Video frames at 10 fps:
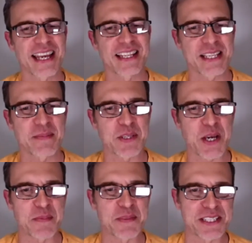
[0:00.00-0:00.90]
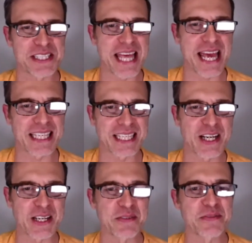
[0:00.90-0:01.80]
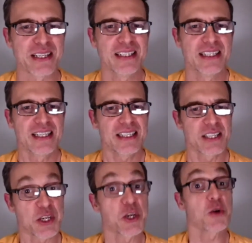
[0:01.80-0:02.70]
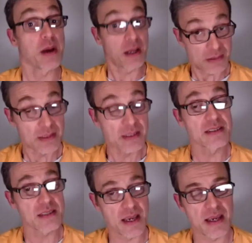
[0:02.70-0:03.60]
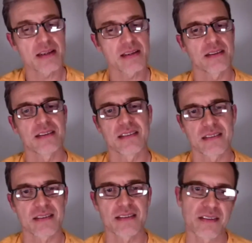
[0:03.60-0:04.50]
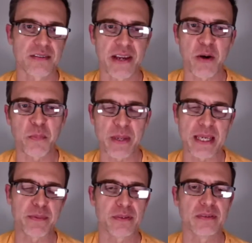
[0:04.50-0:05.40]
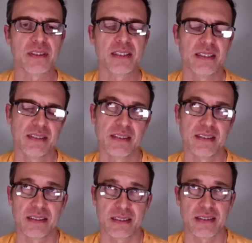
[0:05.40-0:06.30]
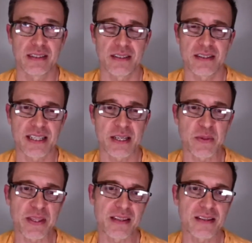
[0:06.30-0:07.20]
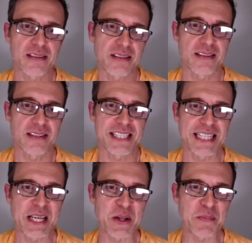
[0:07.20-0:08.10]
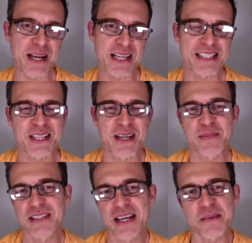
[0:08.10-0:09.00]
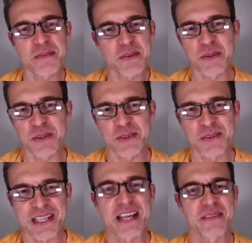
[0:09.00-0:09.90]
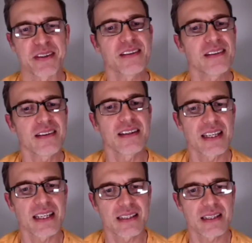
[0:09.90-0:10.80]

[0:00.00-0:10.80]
And sometimes it's that kind of, the humour is there to sort of help people, you know, stick with it, the silly old bugger type stuff or whatever. Yeah.